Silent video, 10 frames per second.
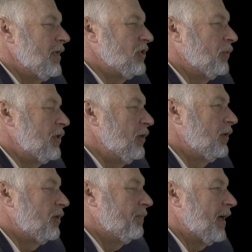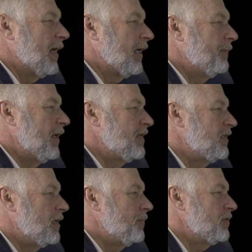So when you look back, I mean,
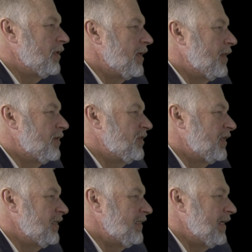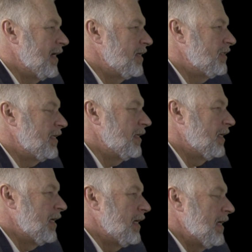it's almost like success
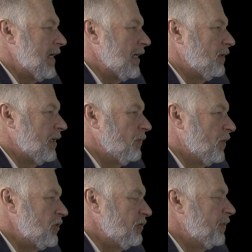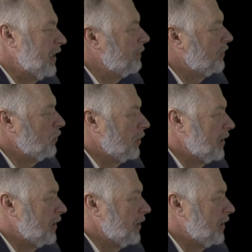and what you've been able to